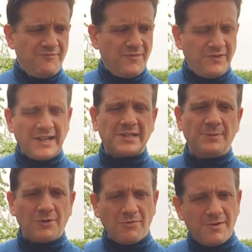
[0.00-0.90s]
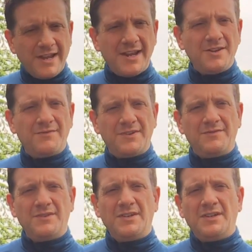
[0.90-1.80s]
flexible, creative,
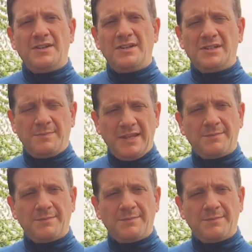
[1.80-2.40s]
and to be